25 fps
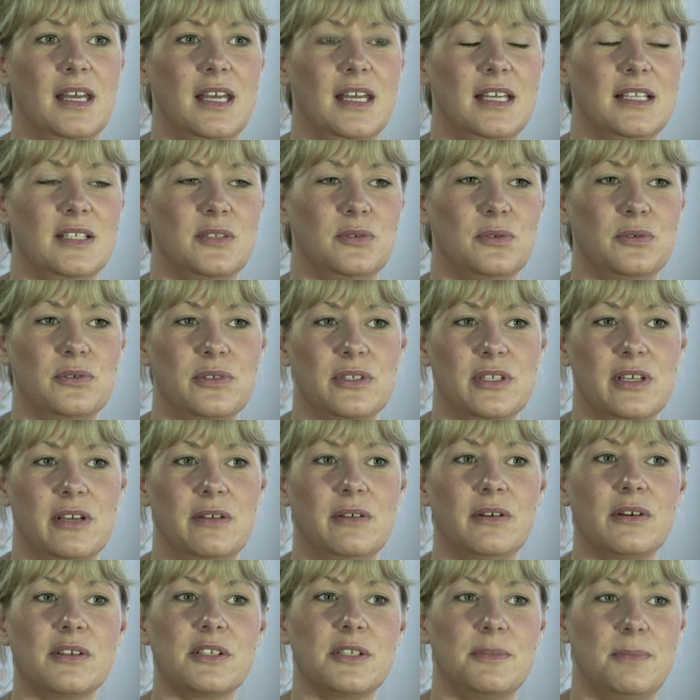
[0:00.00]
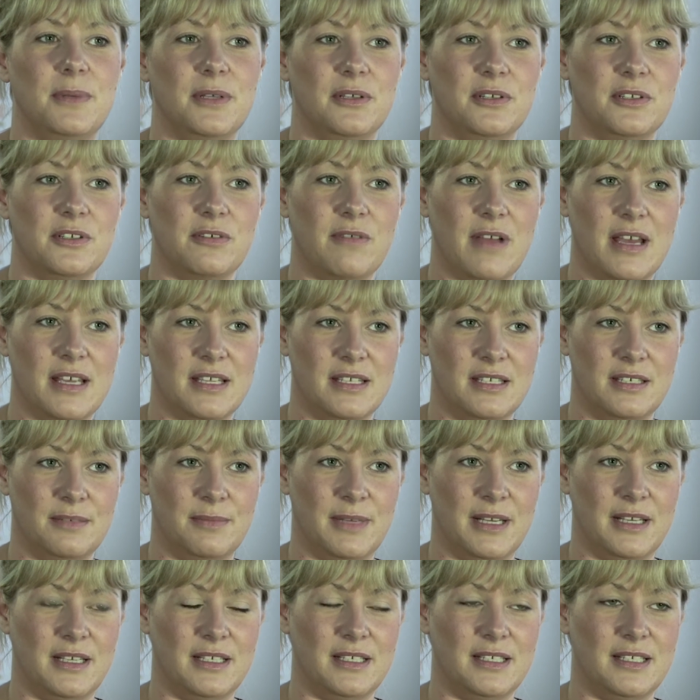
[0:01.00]
It's also not to be
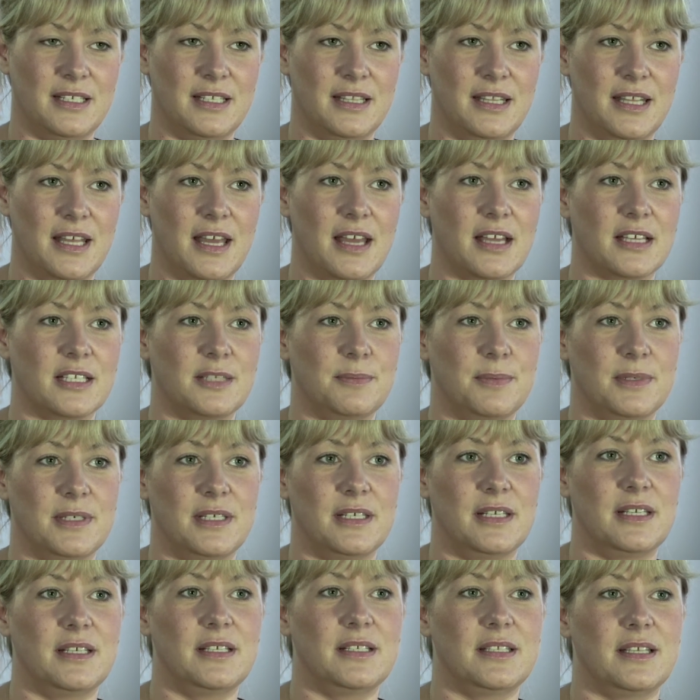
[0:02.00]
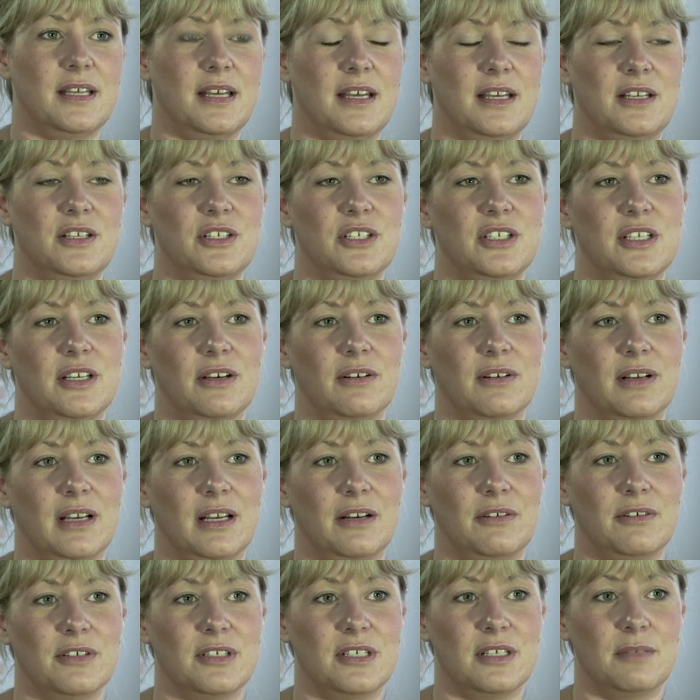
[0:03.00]
underestimated the expertise that HCL
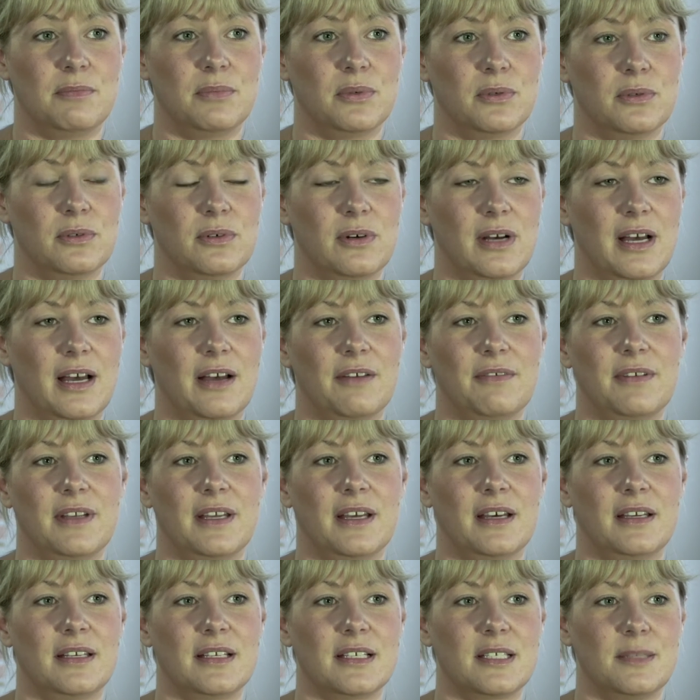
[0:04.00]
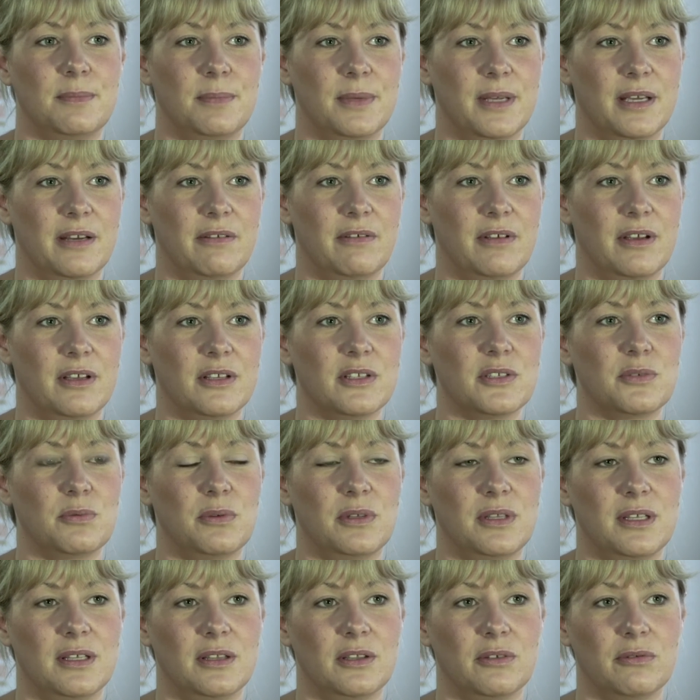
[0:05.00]
Clarity brought, having had experience
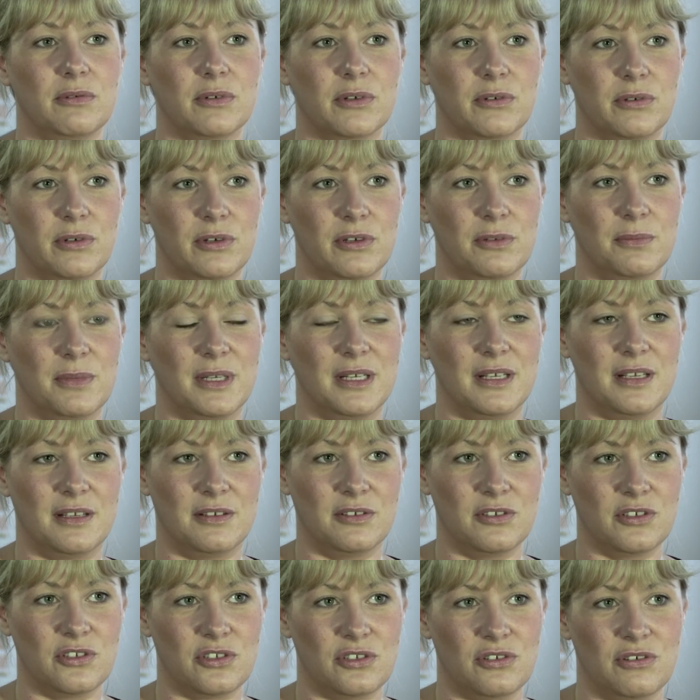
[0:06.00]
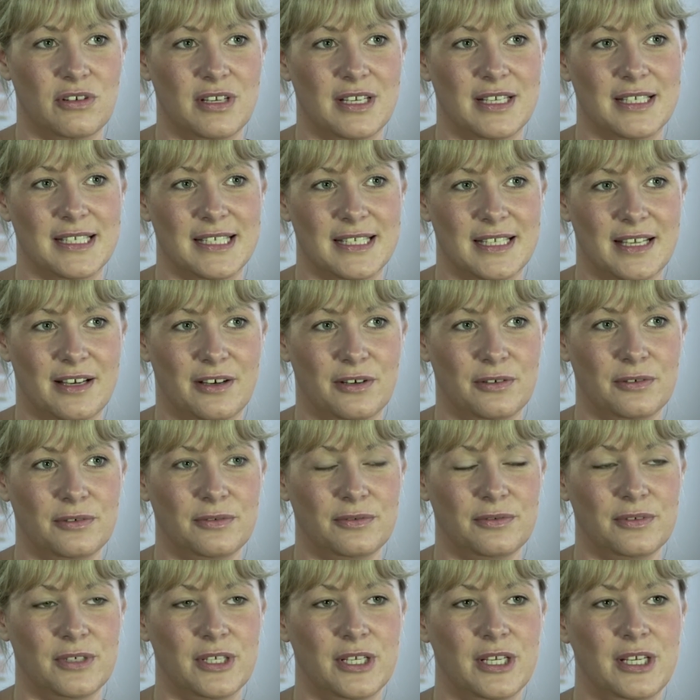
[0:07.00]
within the recruitment industry
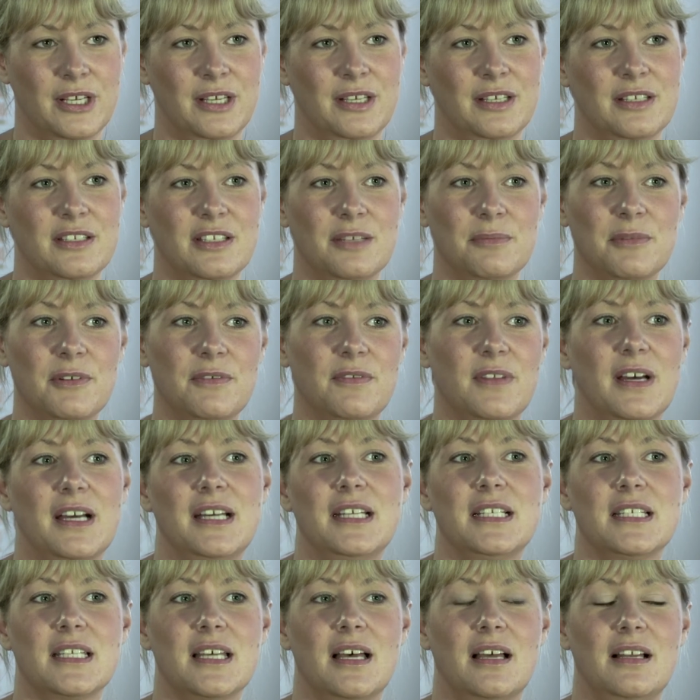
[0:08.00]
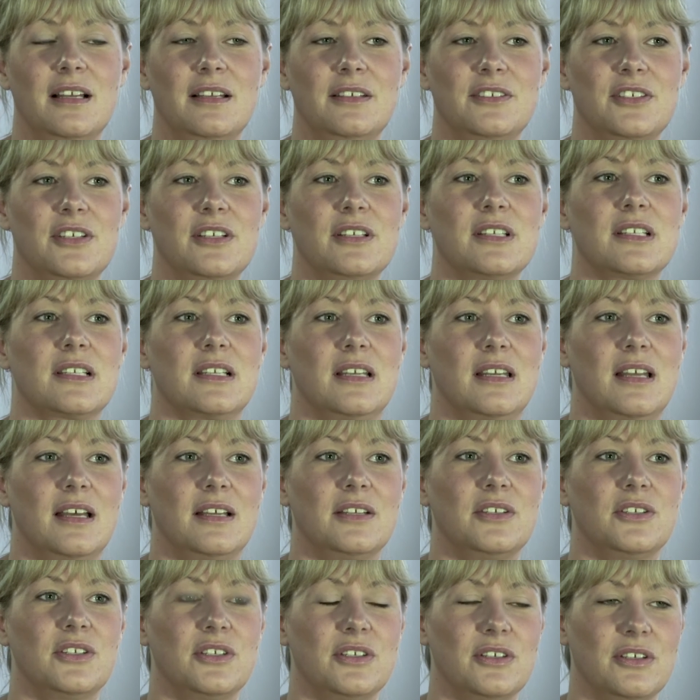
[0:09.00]
itself. Some of that intelligence
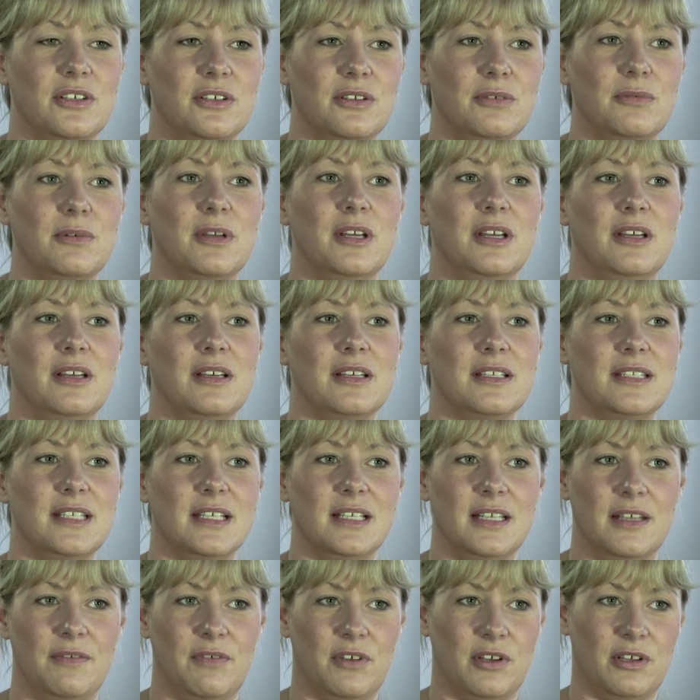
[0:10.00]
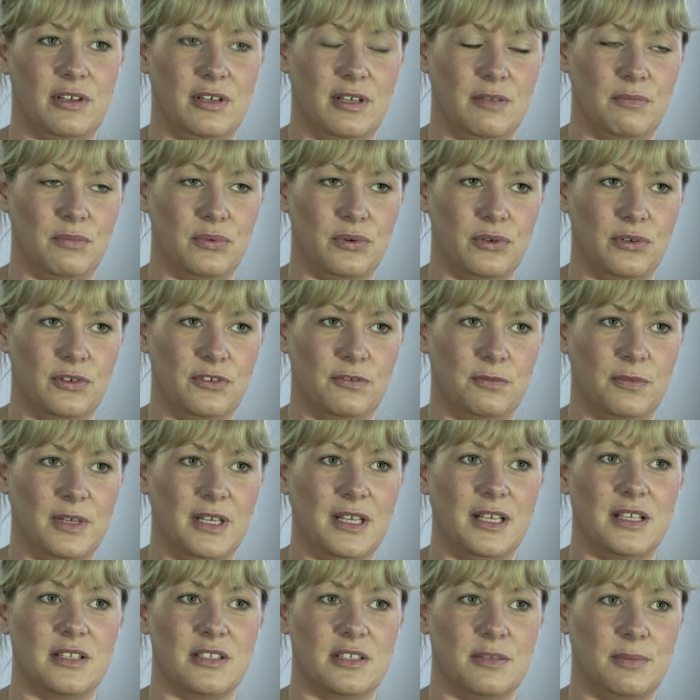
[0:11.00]
led to a significant improvement
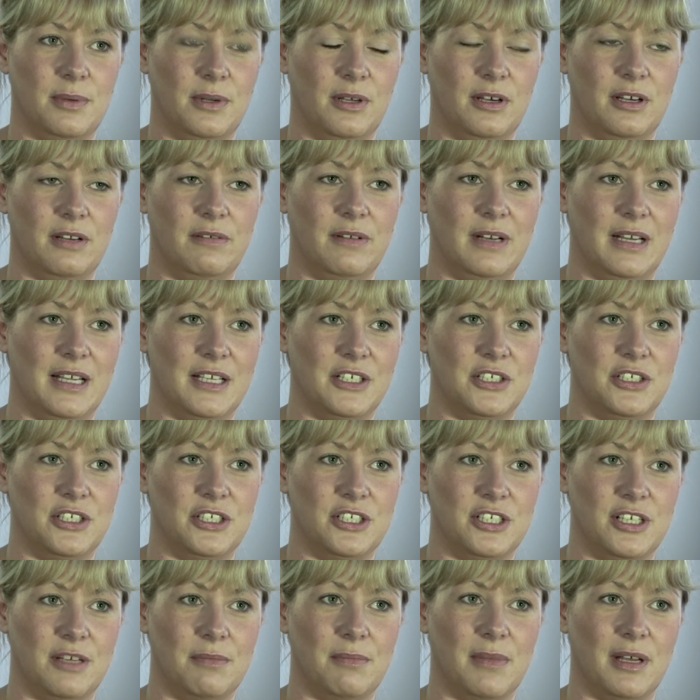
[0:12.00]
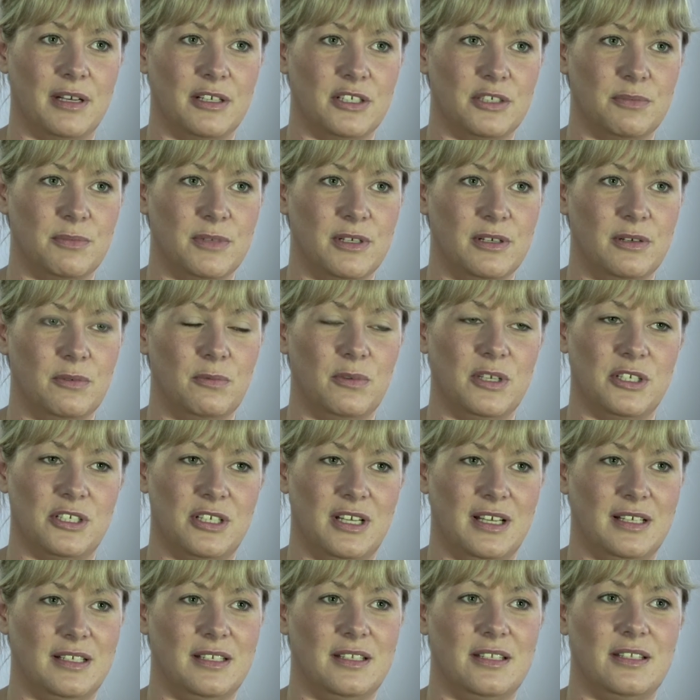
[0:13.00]
in supplier relationship management, which
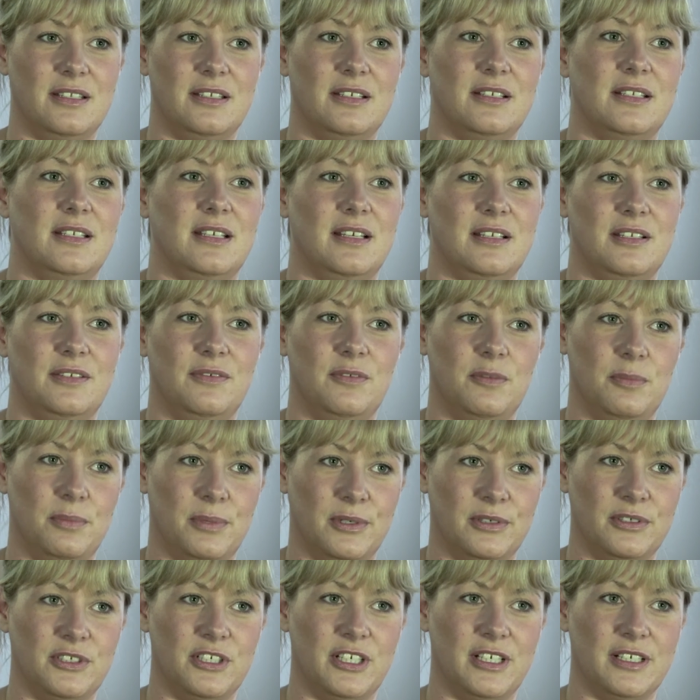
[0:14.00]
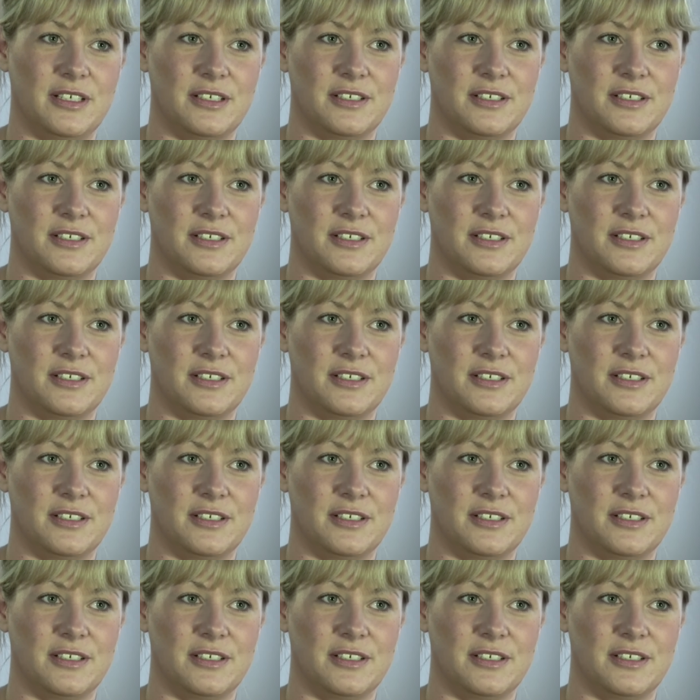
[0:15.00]
led to the success of the project.